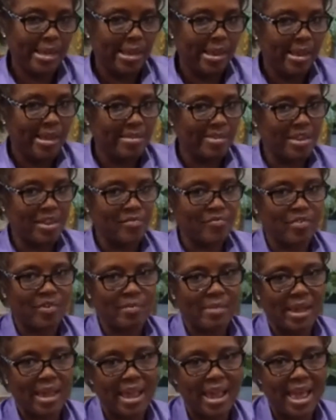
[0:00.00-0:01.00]
And then from
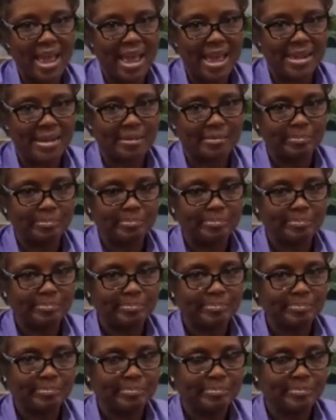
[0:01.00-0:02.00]
Adam,
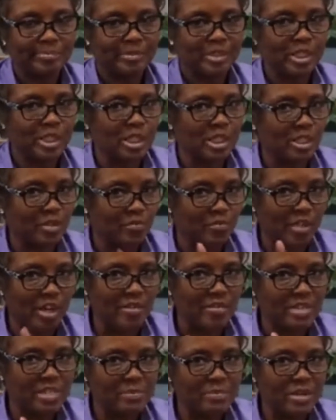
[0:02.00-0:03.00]
this is a
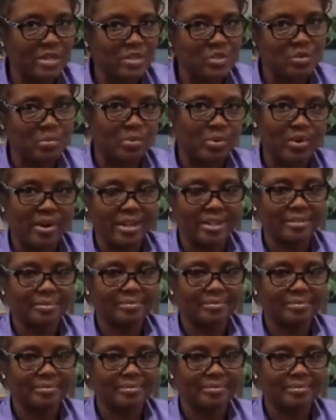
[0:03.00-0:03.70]
very special part.